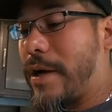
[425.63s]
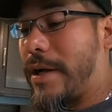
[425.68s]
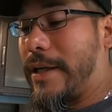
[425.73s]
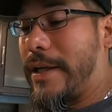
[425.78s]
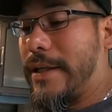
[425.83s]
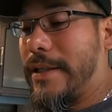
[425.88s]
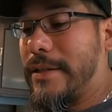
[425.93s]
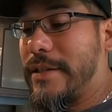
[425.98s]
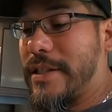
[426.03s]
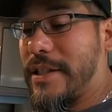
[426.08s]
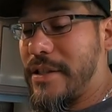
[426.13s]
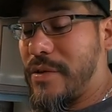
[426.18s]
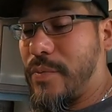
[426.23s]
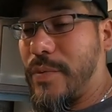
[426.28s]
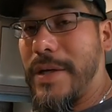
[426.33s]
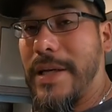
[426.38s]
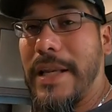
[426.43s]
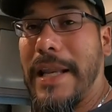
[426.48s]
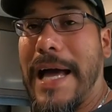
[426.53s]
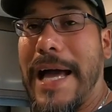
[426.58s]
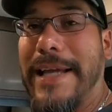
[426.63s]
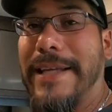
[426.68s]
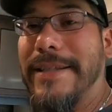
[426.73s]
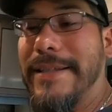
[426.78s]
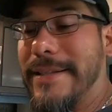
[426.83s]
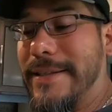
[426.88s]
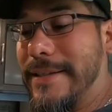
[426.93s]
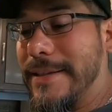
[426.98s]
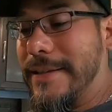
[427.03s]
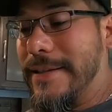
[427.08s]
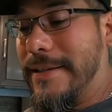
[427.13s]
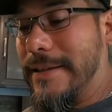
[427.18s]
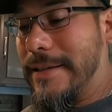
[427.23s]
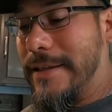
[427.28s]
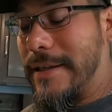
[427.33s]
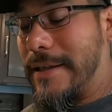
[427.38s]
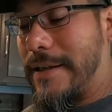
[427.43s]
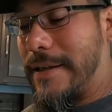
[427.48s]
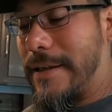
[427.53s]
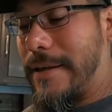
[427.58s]
run it just with lights,
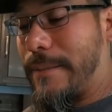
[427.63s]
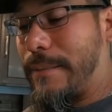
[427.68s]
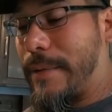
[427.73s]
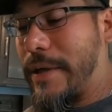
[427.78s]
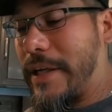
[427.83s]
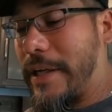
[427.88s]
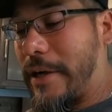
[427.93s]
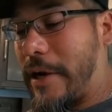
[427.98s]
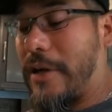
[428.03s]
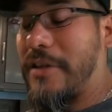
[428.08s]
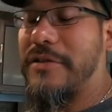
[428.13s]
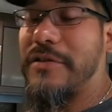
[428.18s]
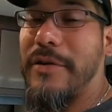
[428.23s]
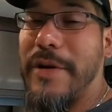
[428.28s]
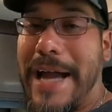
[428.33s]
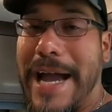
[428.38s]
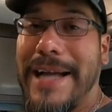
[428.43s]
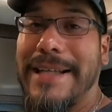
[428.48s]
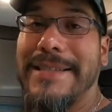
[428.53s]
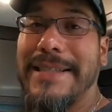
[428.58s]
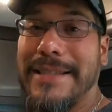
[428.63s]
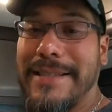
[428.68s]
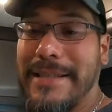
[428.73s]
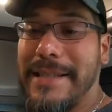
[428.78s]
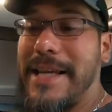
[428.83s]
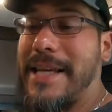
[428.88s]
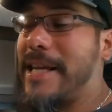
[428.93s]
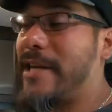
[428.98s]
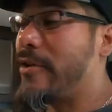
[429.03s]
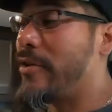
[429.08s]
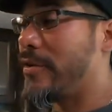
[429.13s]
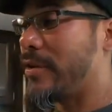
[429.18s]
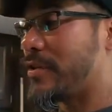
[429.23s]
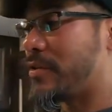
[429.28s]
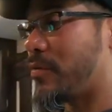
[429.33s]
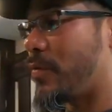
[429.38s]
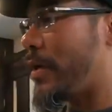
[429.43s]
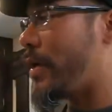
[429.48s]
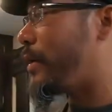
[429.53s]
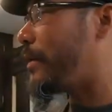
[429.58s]
but it also acts as a heater
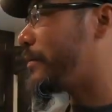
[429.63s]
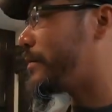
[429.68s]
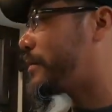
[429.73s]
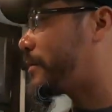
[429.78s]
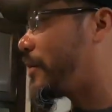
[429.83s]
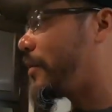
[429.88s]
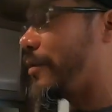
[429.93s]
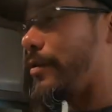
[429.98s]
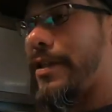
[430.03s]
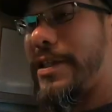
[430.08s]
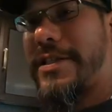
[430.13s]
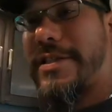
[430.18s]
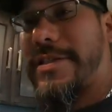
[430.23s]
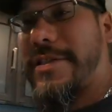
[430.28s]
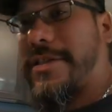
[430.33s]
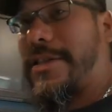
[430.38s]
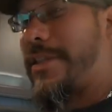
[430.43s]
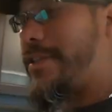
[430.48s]
as well. So let's